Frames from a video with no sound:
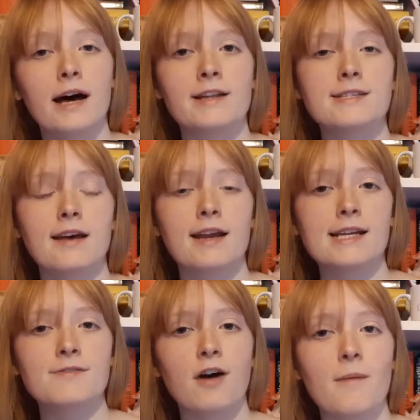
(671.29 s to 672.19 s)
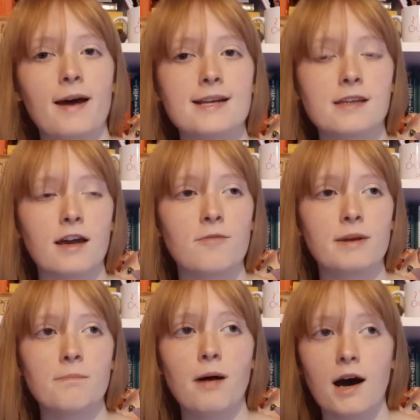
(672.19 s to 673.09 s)
and certainly as far back as I have
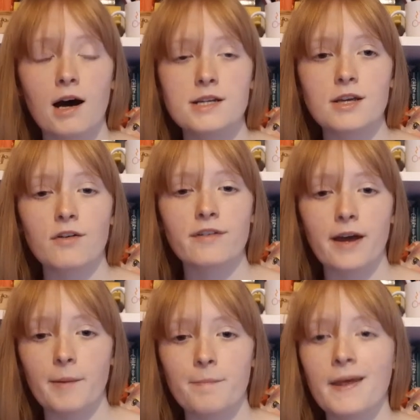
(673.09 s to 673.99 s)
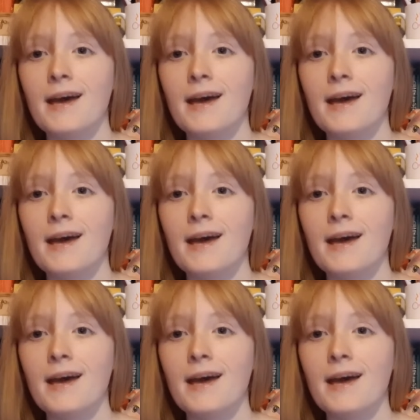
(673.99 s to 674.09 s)
been a part of it.